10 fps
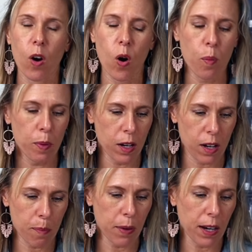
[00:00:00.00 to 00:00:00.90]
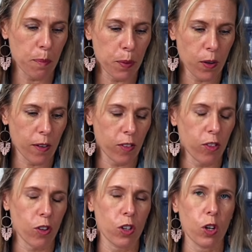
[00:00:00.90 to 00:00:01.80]
open it up like a book
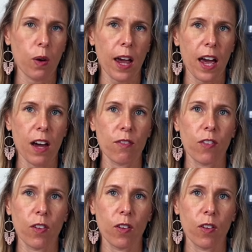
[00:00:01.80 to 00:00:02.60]
so you have